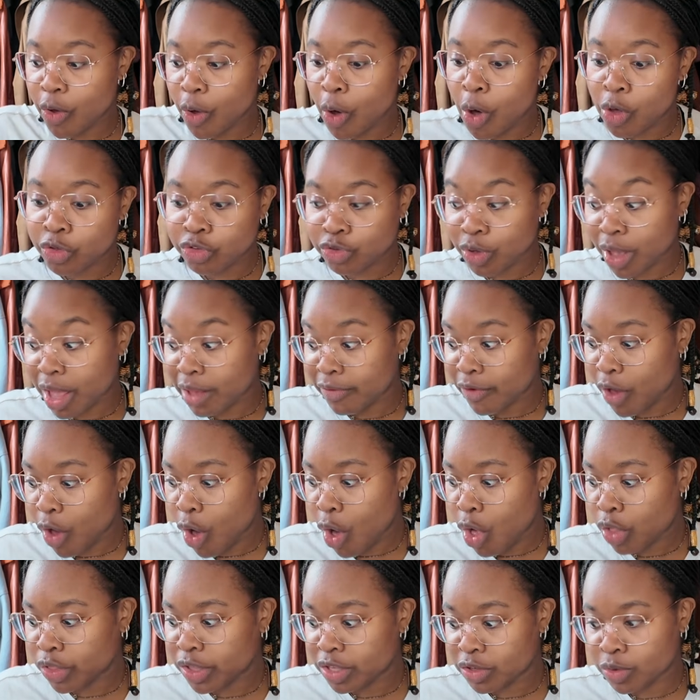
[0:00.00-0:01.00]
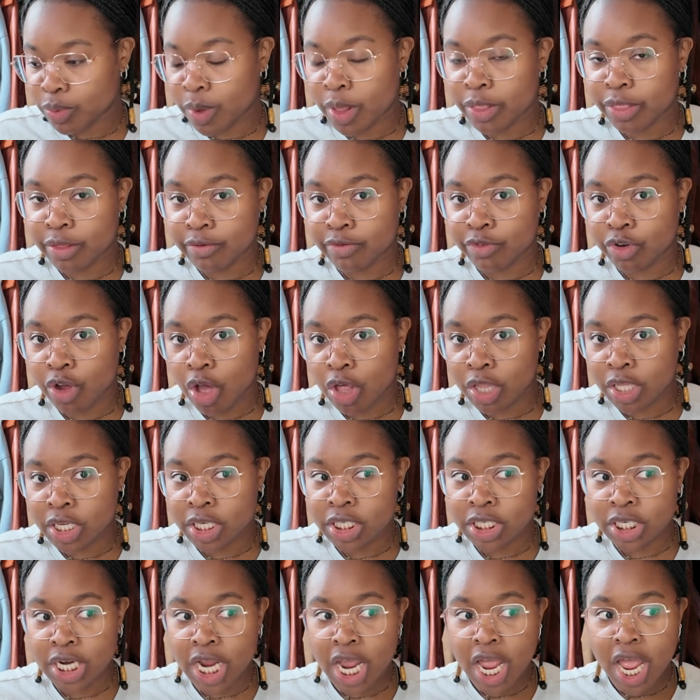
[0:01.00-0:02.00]
also have all this wealth of
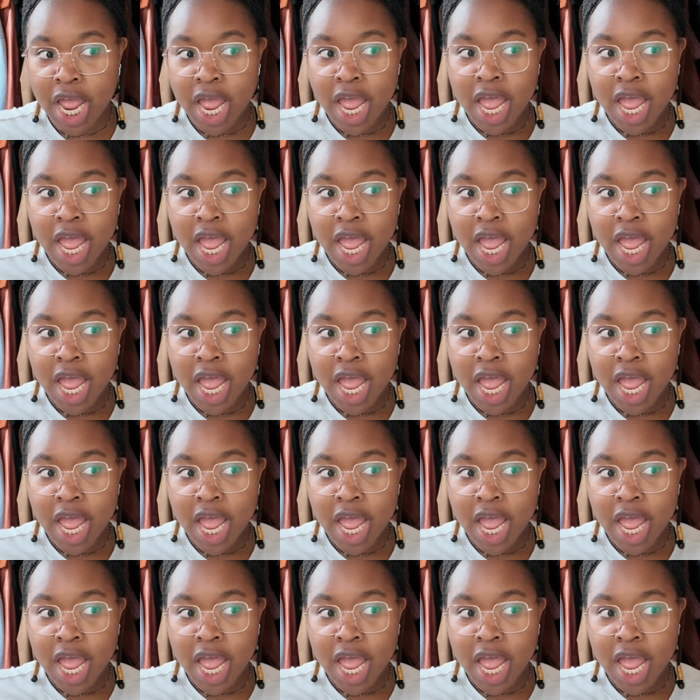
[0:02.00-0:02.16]
knowledge